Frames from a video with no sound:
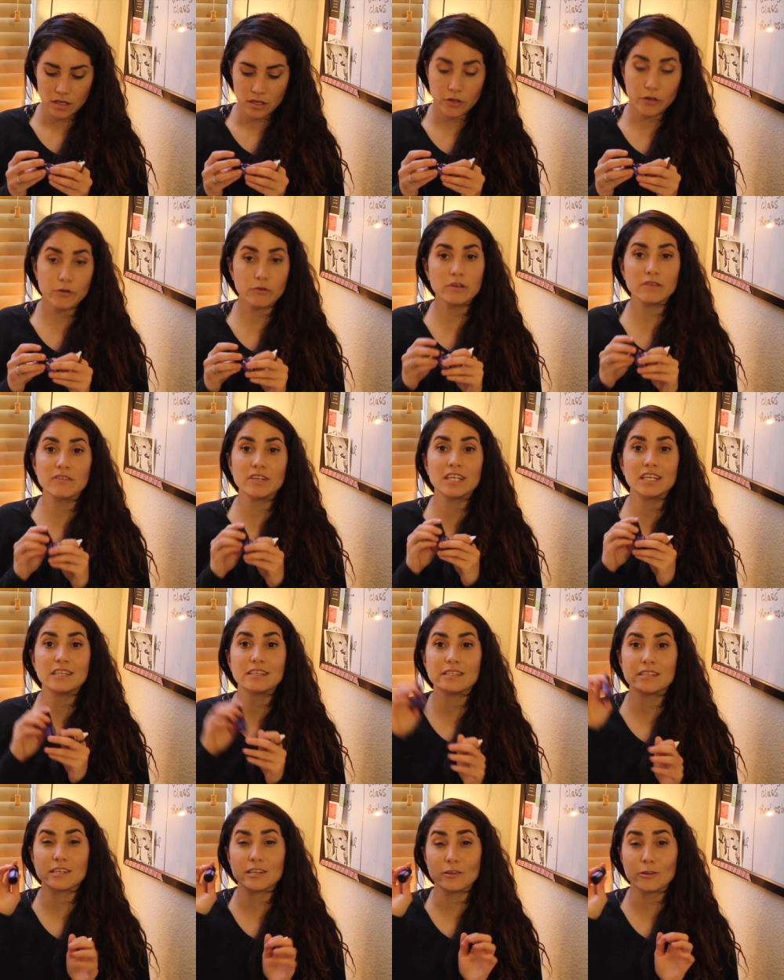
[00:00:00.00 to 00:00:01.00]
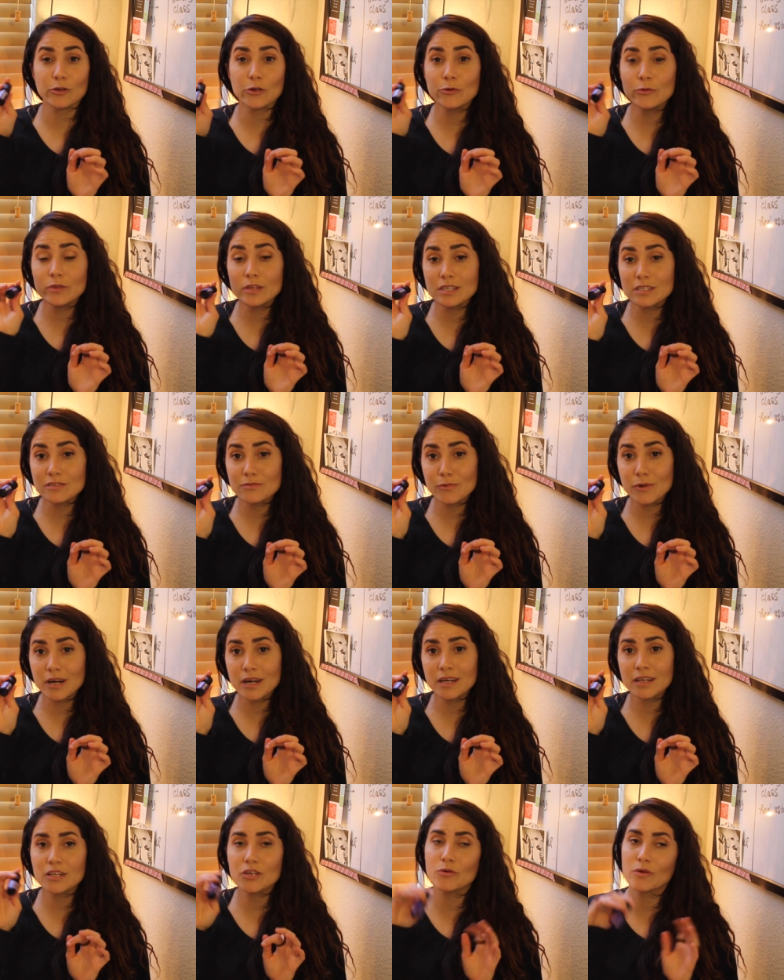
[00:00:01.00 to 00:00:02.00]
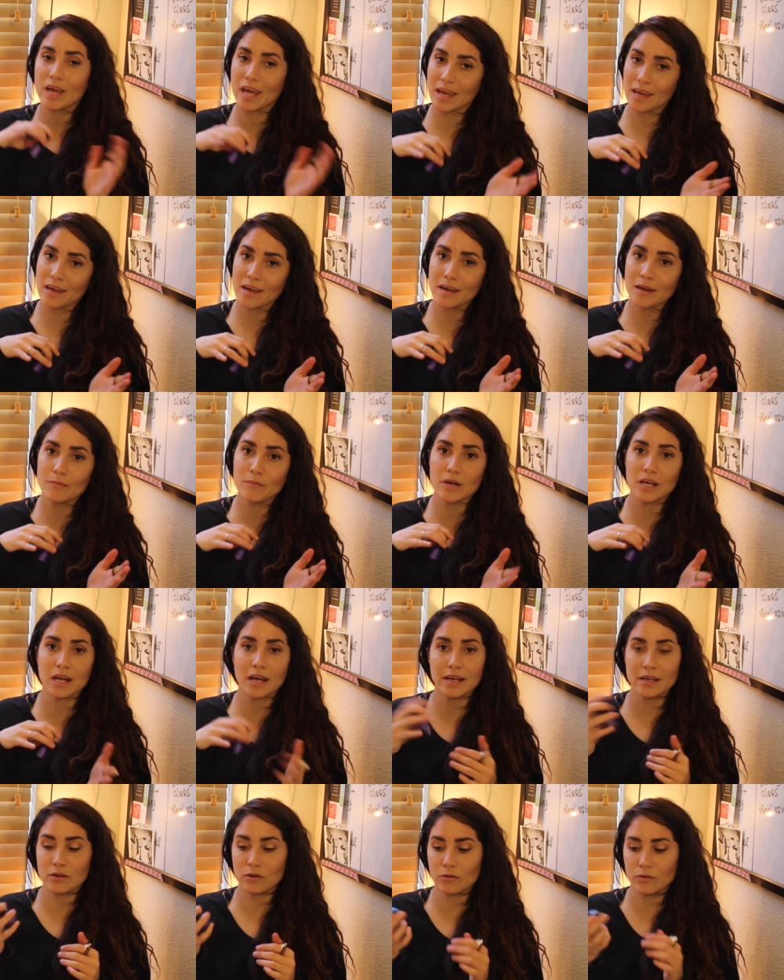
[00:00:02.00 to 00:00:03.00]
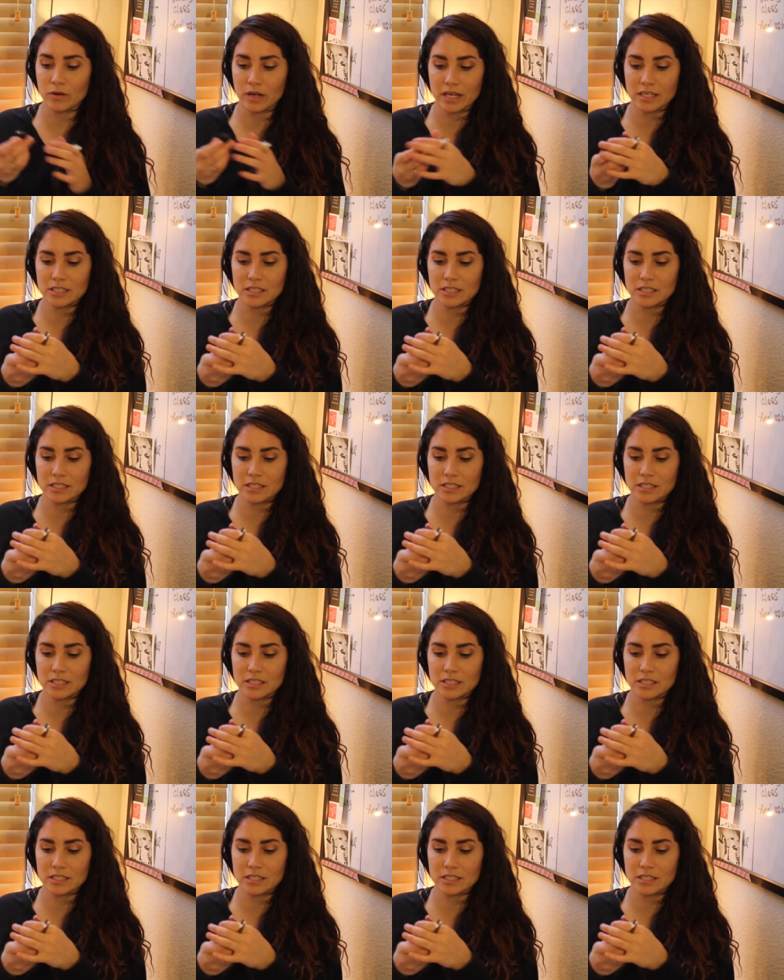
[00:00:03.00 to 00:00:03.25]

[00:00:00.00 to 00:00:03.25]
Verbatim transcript: You don't even need to dilute this one. You can, but I don't.